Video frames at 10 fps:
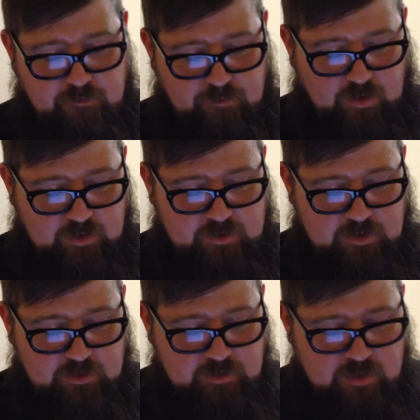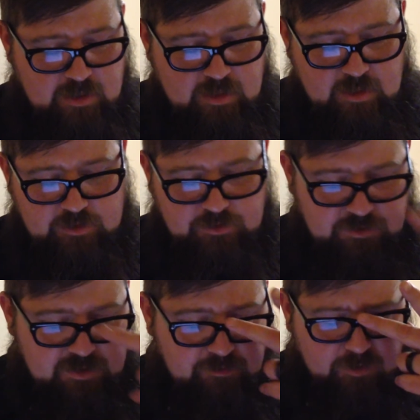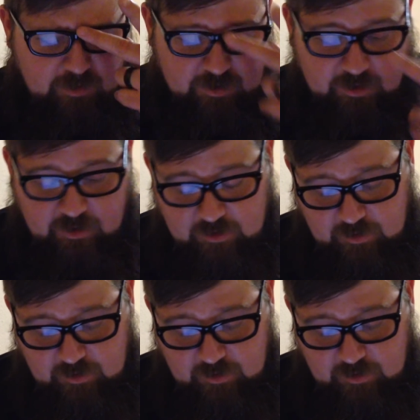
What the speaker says: process. So similarly,